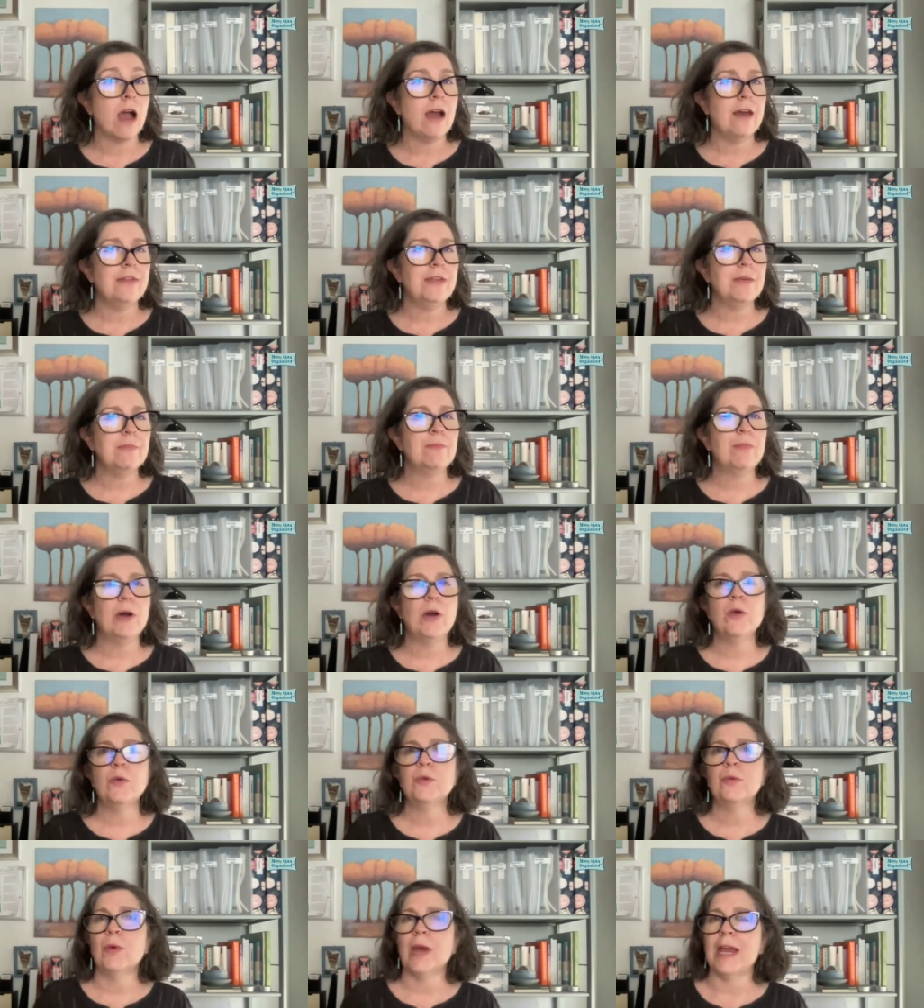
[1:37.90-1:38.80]
I think
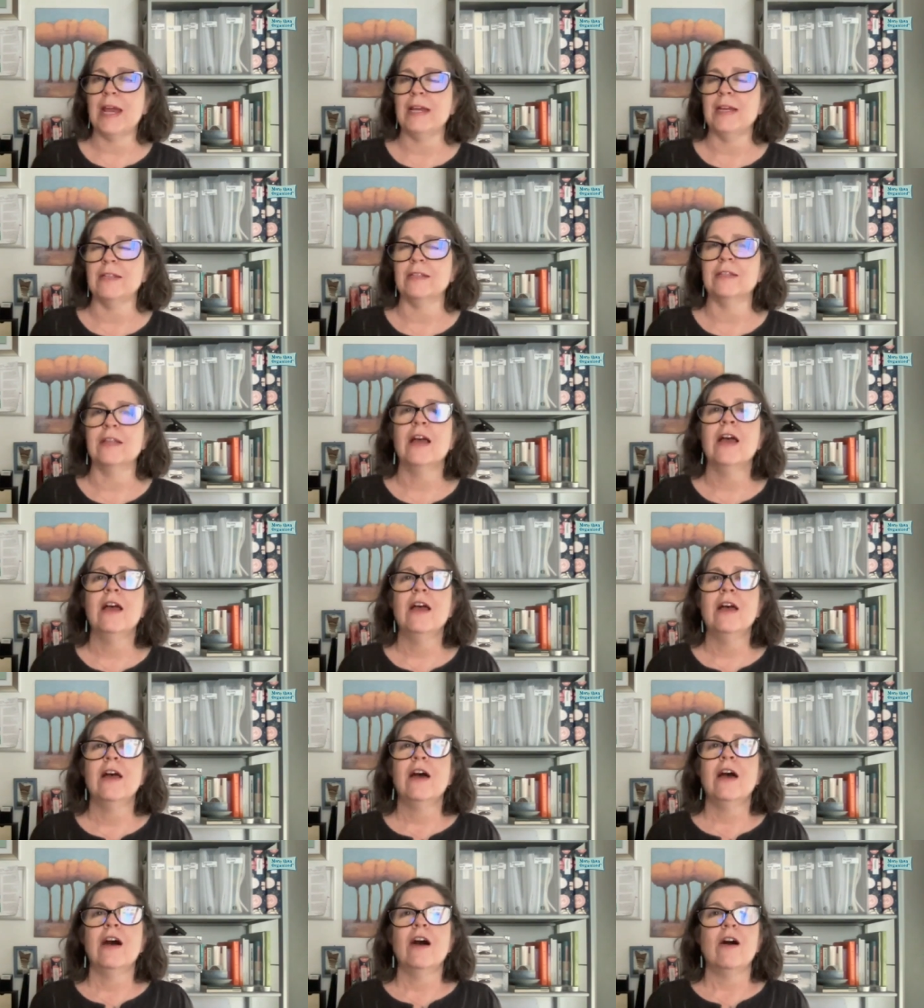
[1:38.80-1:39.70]
both ways
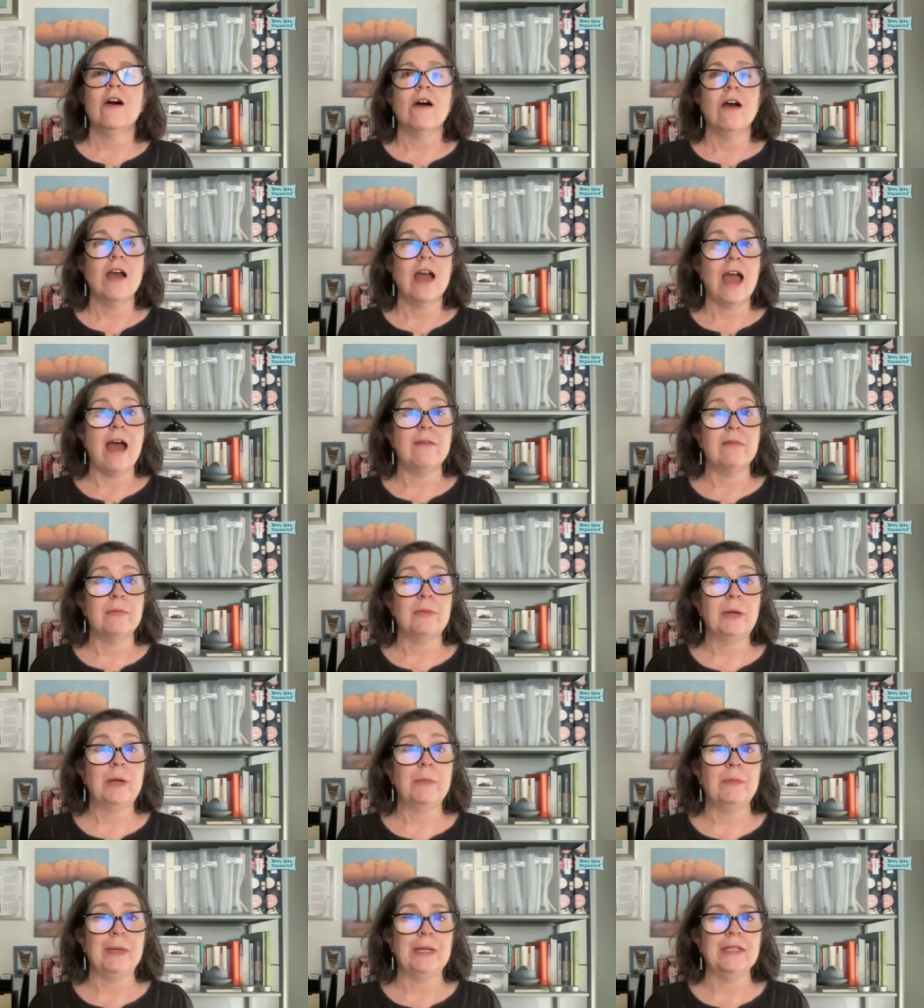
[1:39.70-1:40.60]
have a
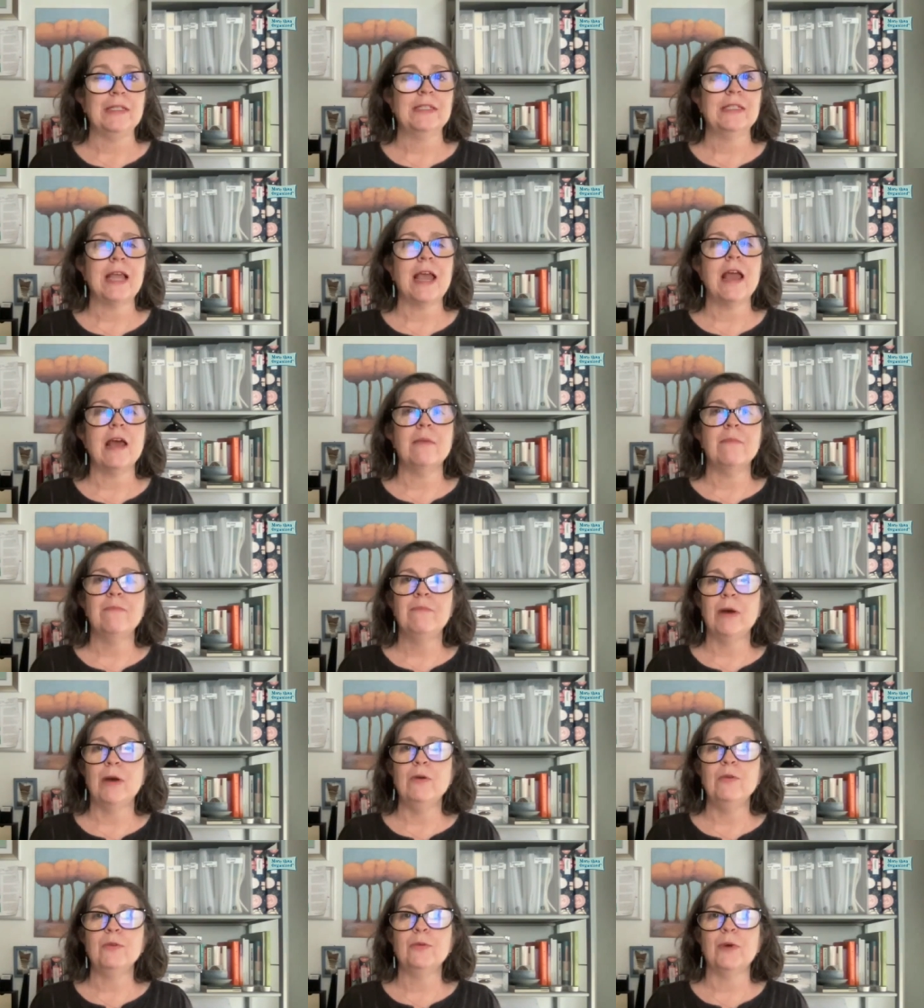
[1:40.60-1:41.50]
purpose, and
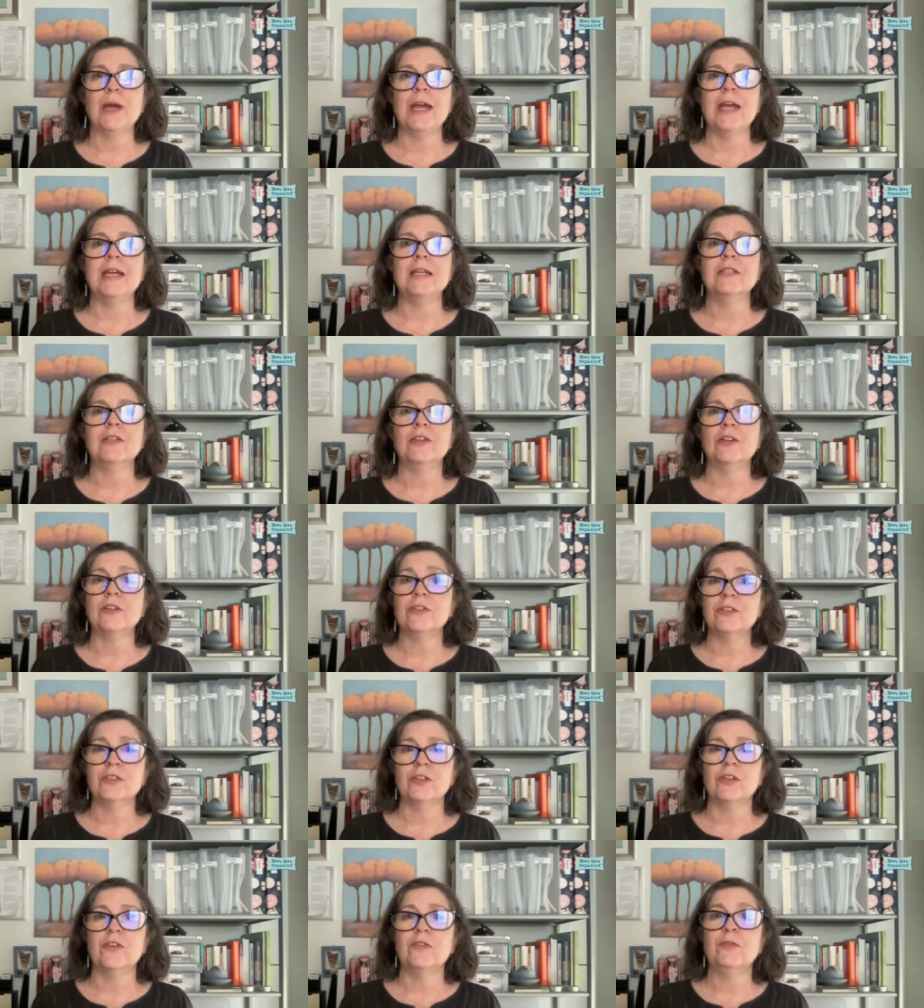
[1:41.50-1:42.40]
both ways are
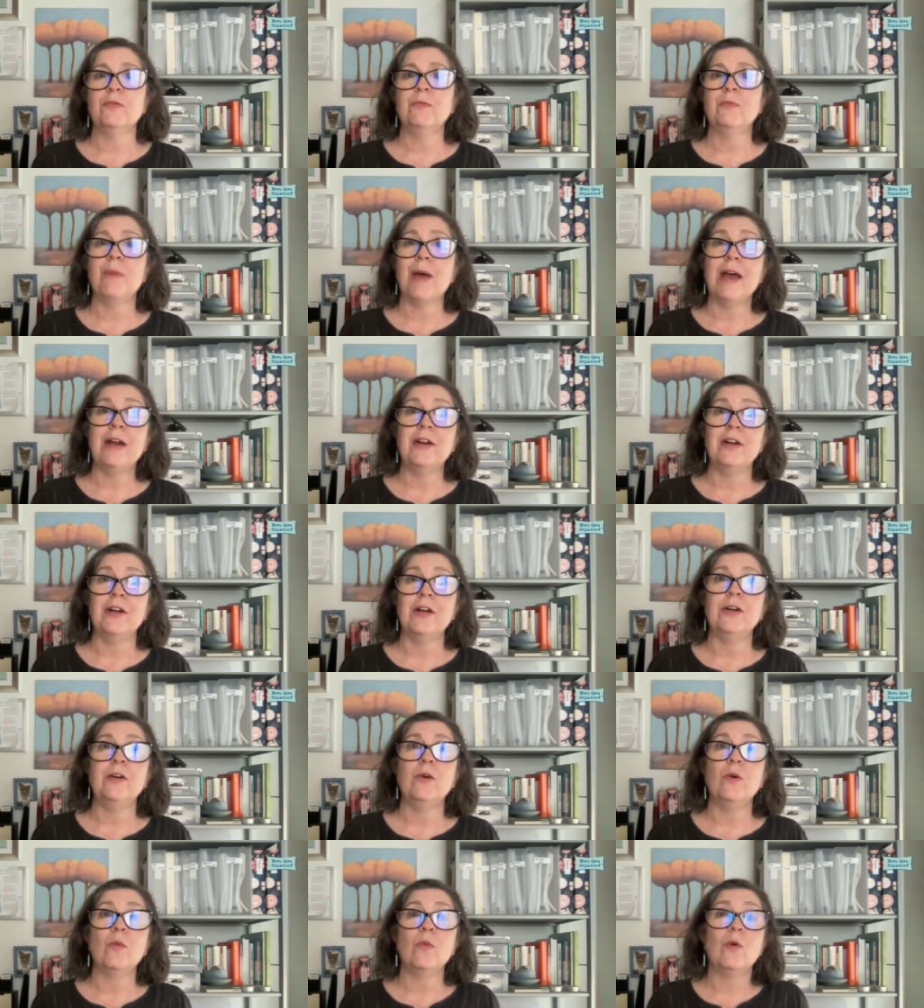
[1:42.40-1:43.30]
served
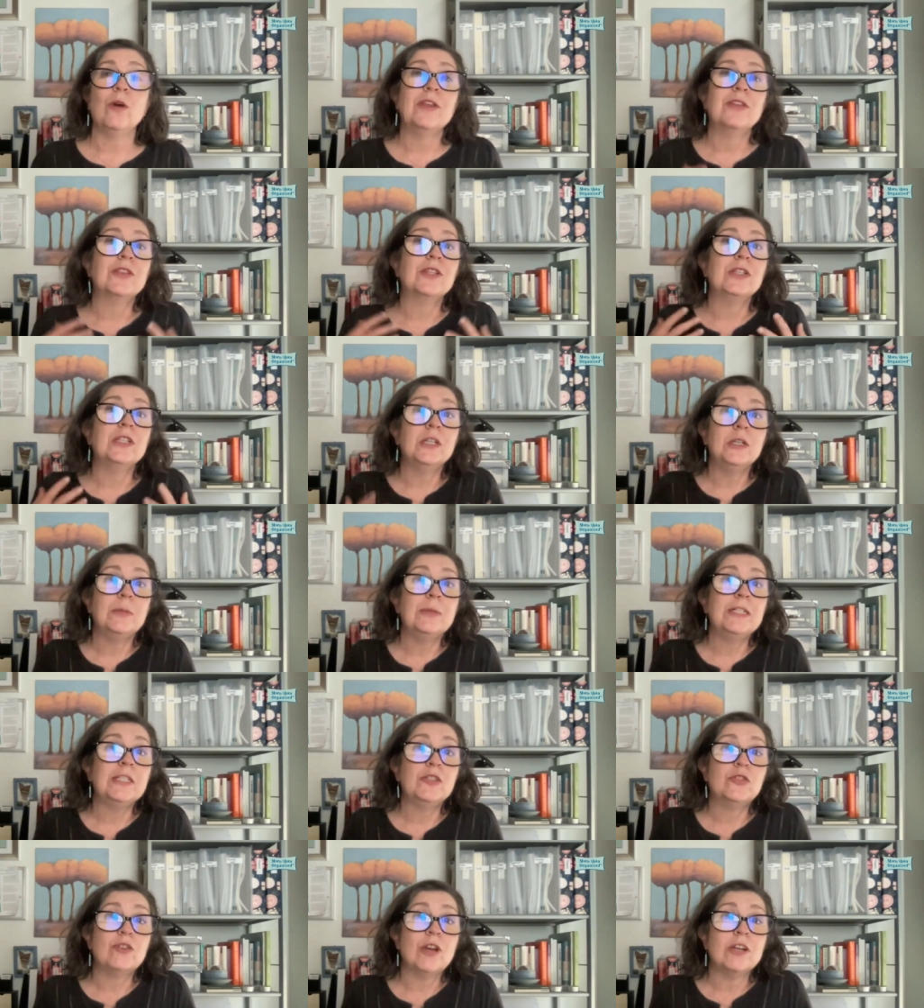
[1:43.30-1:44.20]
better with a little bit
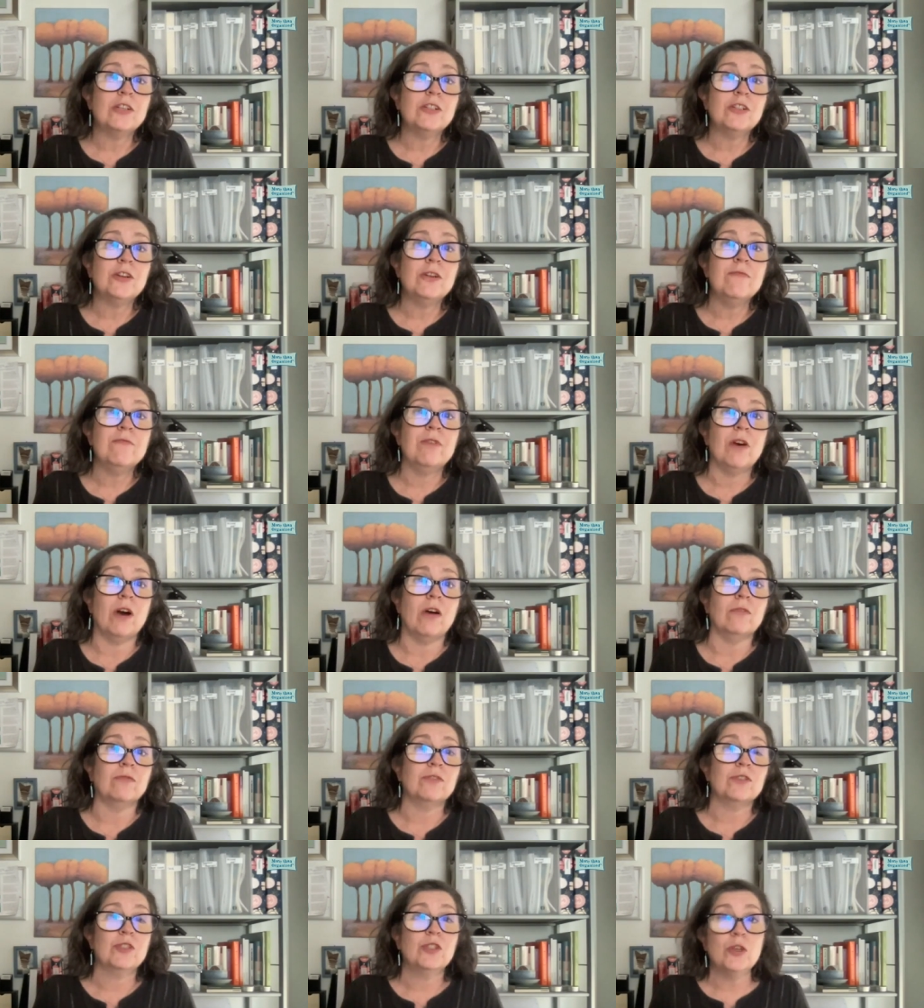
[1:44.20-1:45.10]
of structure
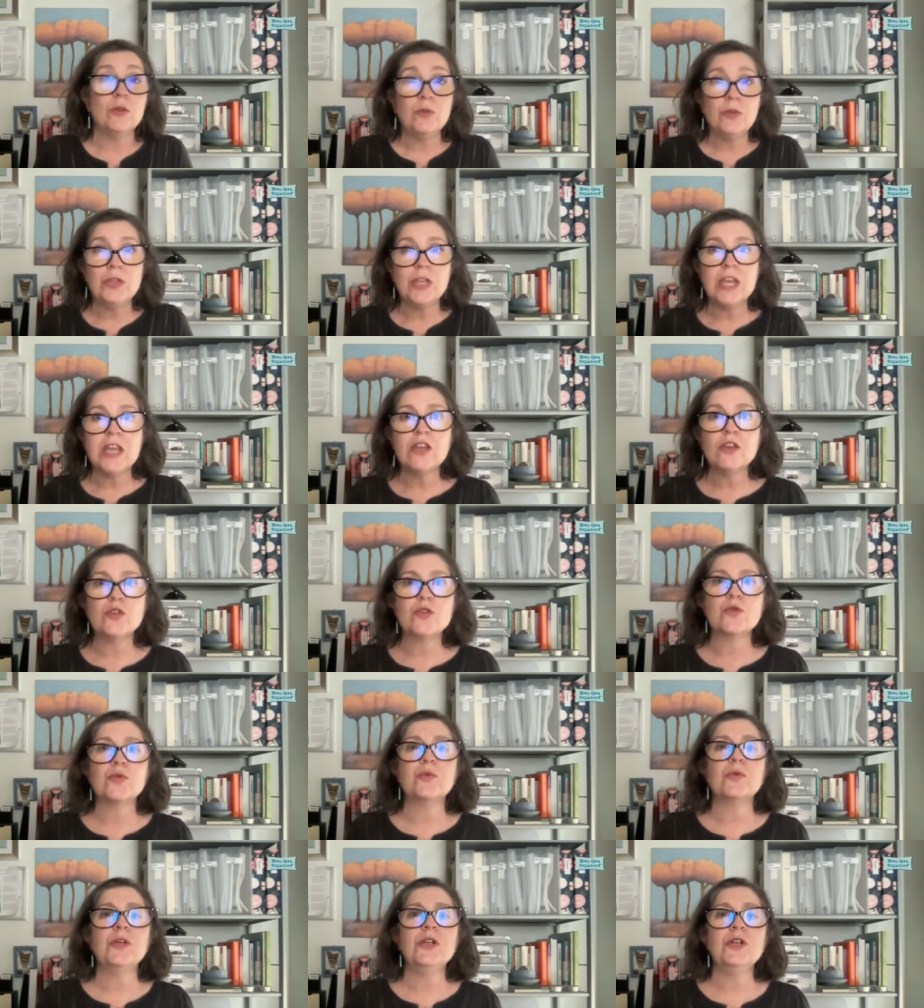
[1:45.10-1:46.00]
involved. So think
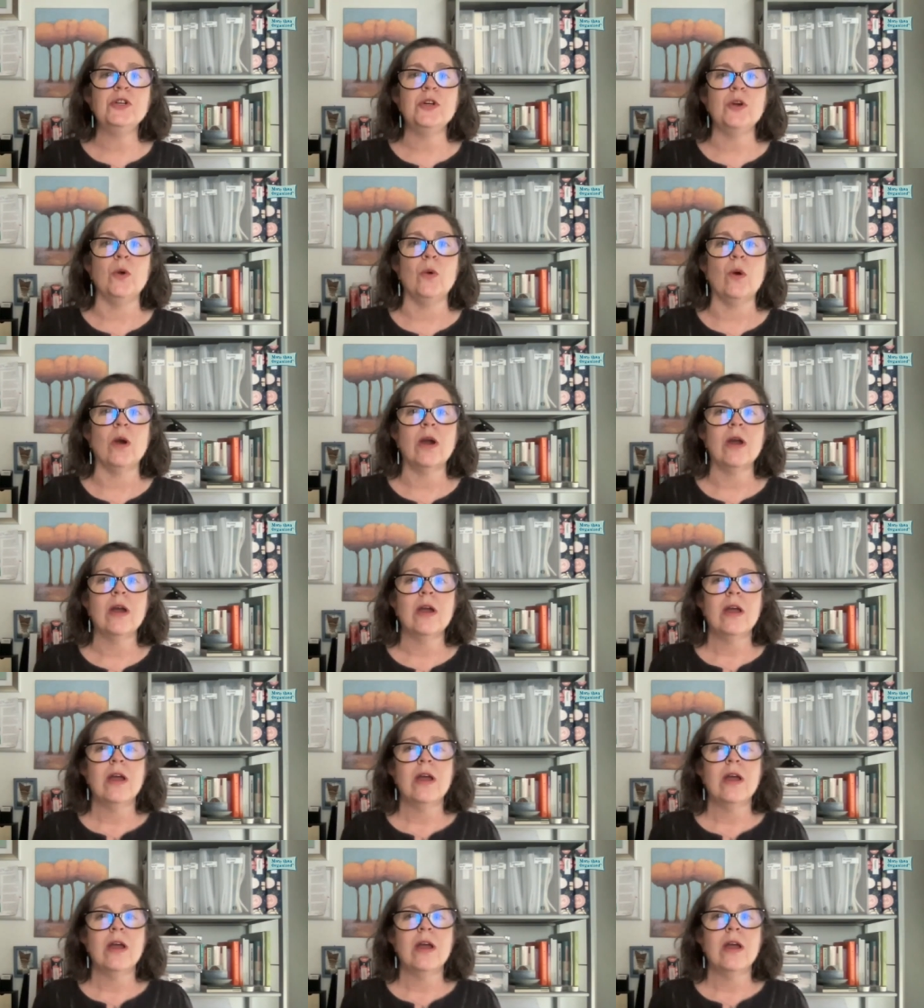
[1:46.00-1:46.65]
through,